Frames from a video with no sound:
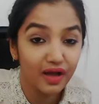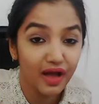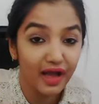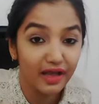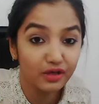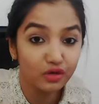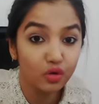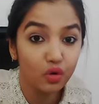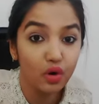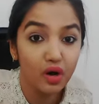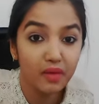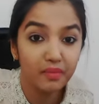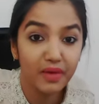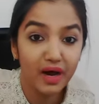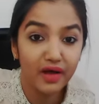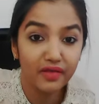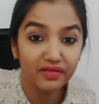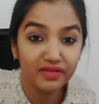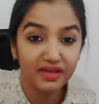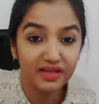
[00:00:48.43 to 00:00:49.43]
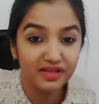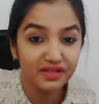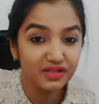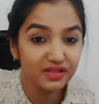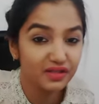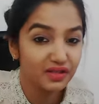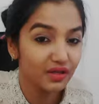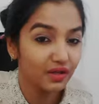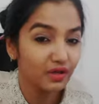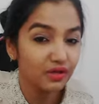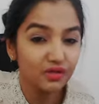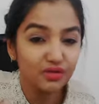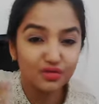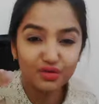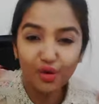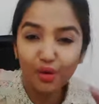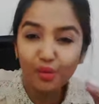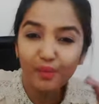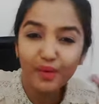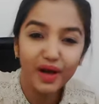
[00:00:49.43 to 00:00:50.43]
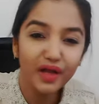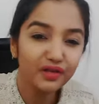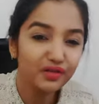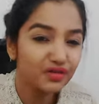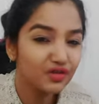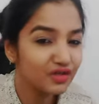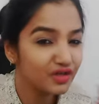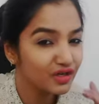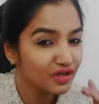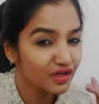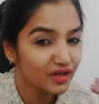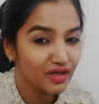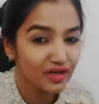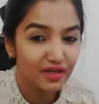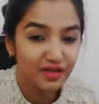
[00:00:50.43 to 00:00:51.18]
I go about this? You know, so much.